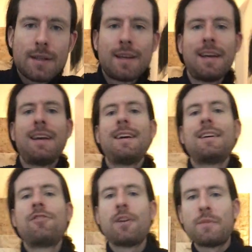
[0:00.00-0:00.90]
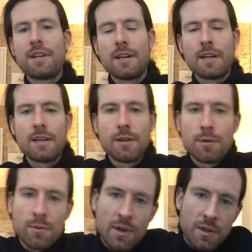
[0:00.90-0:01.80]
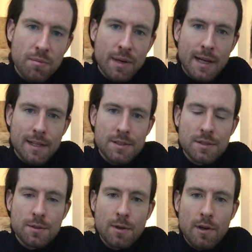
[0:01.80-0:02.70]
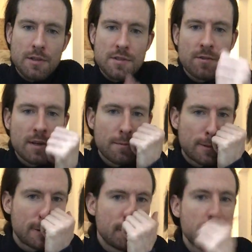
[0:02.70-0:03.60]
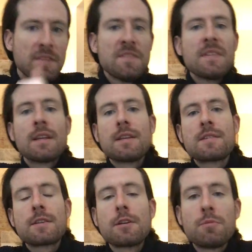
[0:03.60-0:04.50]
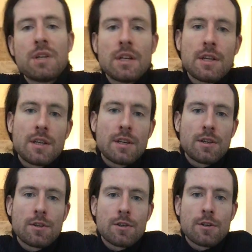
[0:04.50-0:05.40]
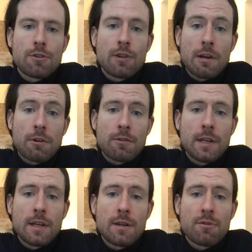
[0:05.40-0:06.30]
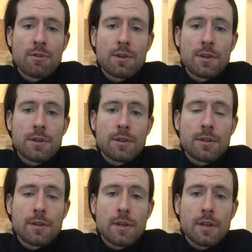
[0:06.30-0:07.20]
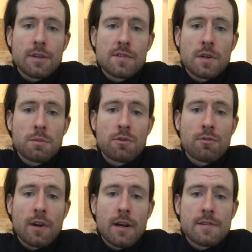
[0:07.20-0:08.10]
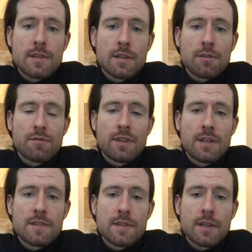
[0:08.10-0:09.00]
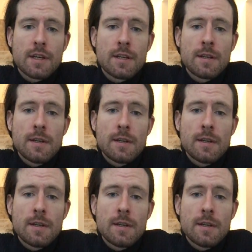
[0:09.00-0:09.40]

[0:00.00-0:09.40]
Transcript: Hey Gemini, welcome back to Haunted Cerebral. This is going to be your general reading for your Sun, Moon, Rising, or Venus sign